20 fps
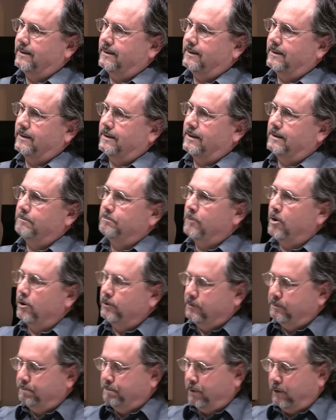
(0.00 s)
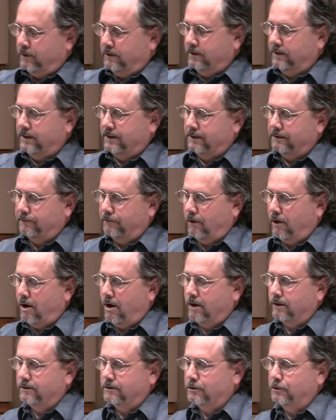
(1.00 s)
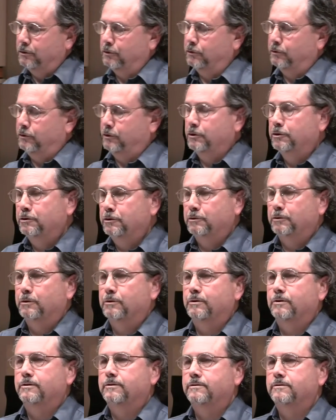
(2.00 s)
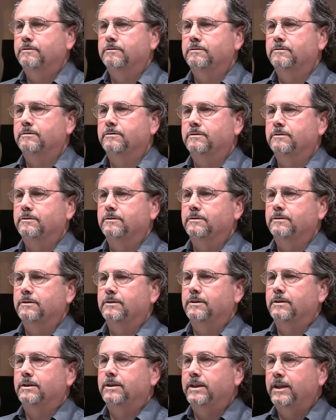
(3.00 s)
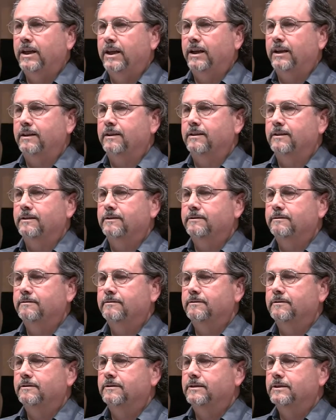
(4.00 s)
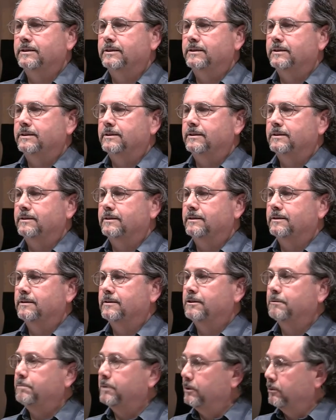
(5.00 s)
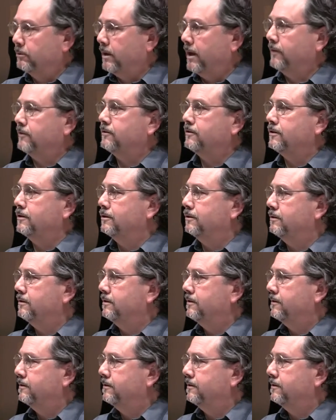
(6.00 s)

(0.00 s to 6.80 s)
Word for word: And most pertinent of all, do you need to be rescued?